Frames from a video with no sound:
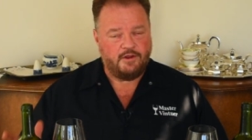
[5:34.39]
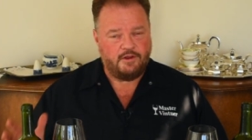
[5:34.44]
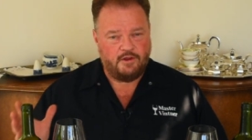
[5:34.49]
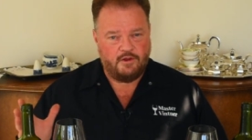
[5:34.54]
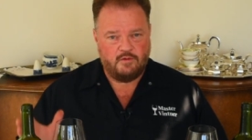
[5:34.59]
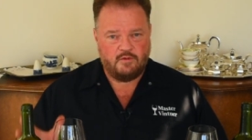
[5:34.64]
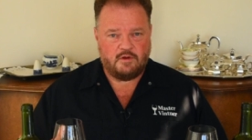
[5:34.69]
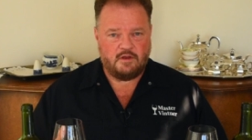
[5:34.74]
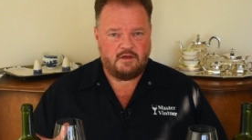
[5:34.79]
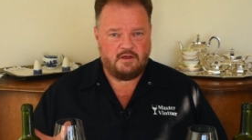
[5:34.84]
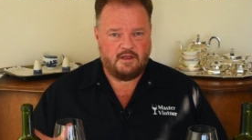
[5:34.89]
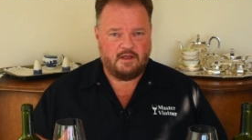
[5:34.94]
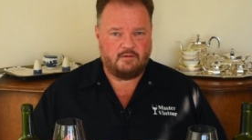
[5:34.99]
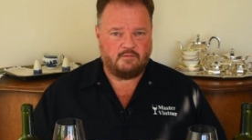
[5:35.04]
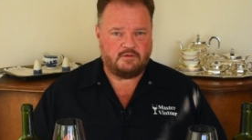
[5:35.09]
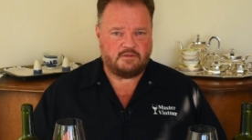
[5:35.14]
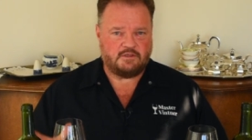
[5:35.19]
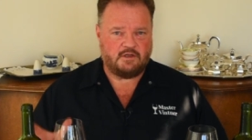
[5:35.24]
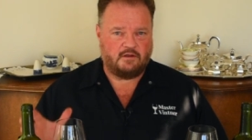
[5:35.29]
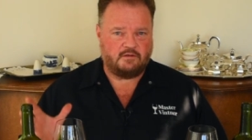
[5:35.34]
you can get
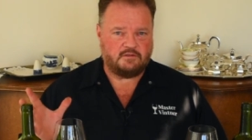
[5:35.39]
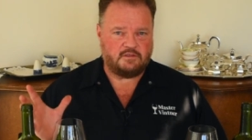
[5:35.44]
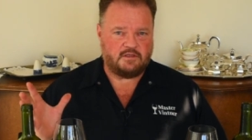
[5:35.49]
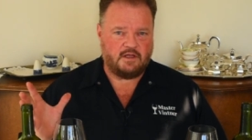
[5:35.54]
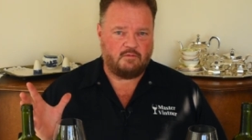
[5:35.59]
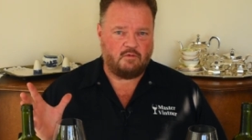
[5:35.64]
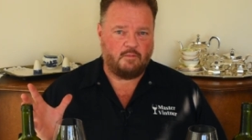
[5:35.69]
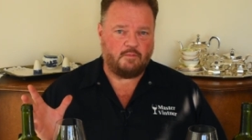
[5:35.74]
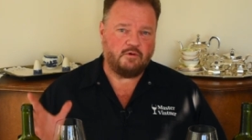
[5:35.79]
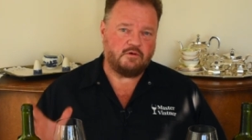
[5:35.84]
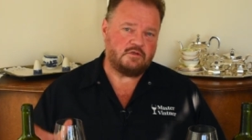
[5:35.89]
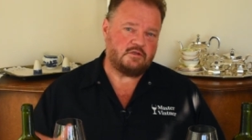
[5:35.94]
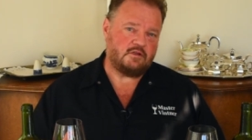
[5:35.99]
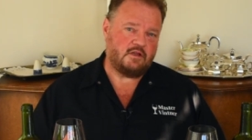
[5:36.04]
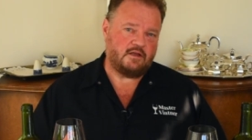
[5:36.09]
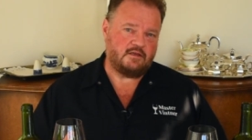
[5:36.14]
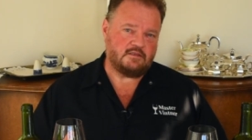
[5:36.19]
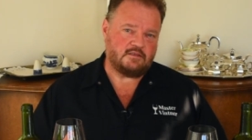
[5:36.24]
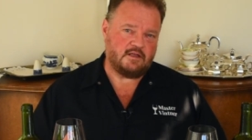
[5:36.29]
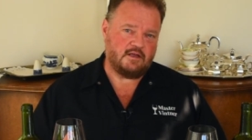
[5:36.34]
results that will
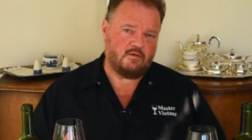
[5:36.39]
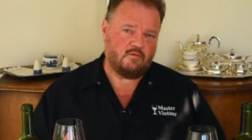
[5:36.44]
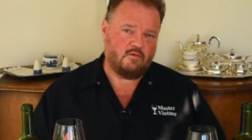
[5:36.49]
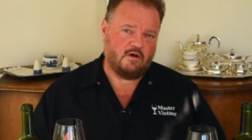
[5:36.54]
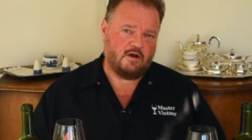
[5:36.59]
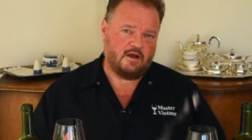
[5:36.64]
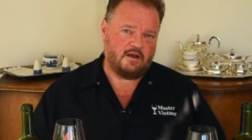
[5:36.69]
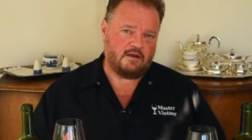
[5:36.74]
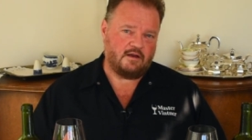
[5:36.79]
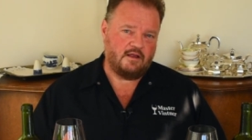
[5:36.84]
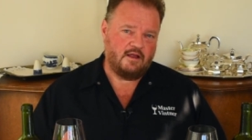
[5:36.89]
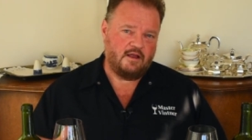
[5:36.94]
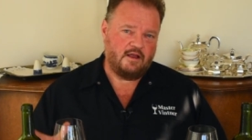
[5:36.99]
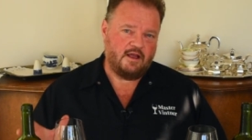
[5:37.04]
personalize that line